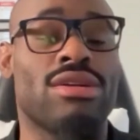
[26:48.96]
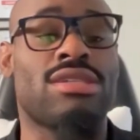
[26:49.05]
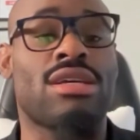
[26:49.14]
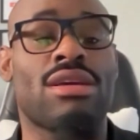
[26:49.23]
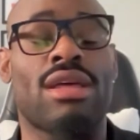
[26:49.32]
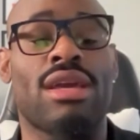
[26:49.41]

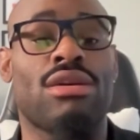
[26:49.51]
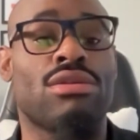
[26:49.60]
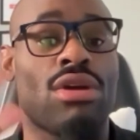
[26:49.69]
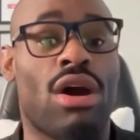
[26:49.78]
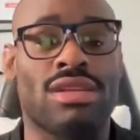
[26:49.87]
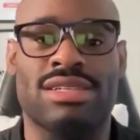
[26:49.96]
articulate your
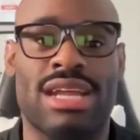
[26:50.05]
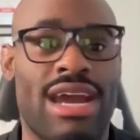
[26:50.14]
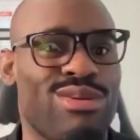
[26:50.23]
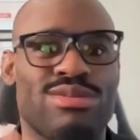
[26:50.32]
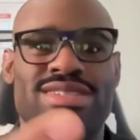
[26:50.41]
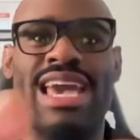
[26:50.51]
thoughts and how
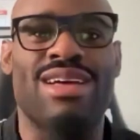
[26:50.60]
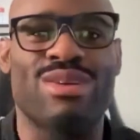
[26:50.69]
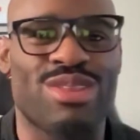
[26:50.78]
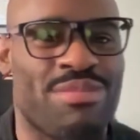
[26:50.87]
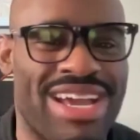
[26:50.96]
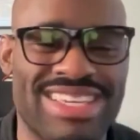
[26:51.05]
you
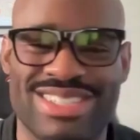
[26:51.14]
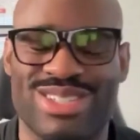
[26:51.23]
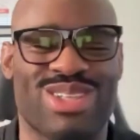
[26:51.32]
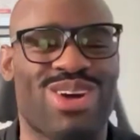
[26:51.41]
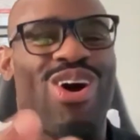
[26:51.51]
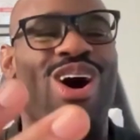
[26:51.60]
tailor the message
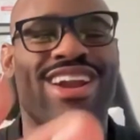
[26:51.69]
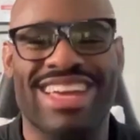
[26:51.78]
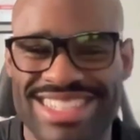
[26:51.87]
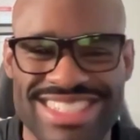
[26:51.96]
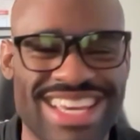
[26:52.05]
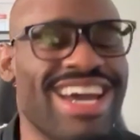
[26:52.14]
to the
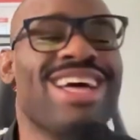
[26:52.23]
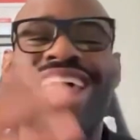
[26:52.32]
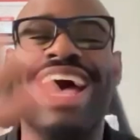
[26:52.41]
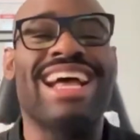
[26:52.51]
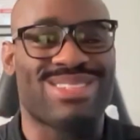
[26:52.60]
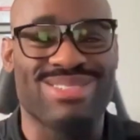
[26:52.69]
audience. That's